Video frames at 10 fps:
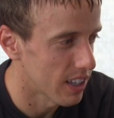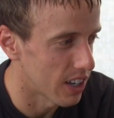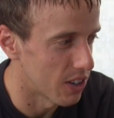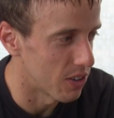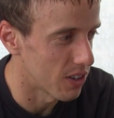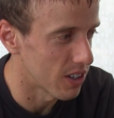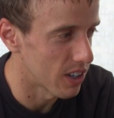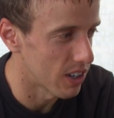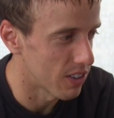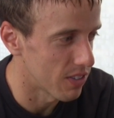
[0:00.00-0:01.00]

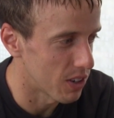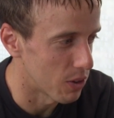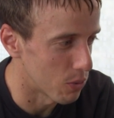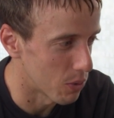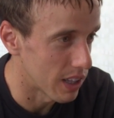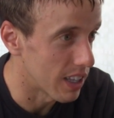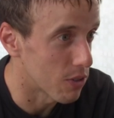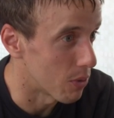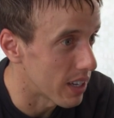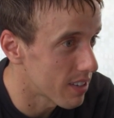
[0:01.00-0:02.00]
at
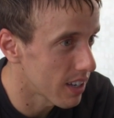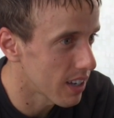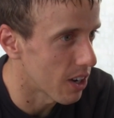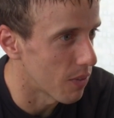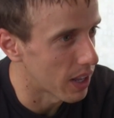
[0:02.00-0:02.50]
least racing.